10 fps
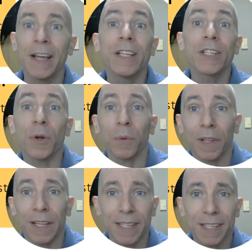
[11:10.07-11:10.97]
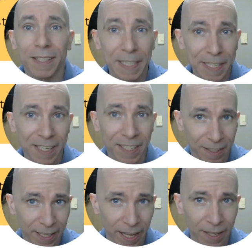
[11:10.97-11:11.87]
So let's listen
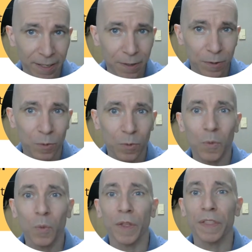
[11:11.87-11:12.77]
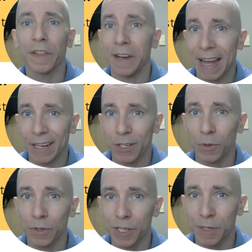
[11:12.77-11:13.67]
again with
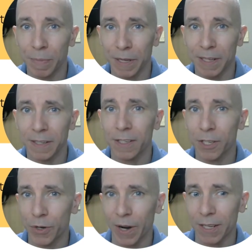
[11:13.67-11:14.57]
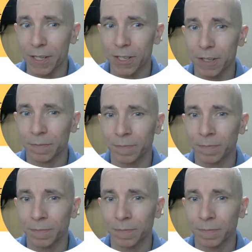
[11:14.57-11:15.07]
natural speed and stress.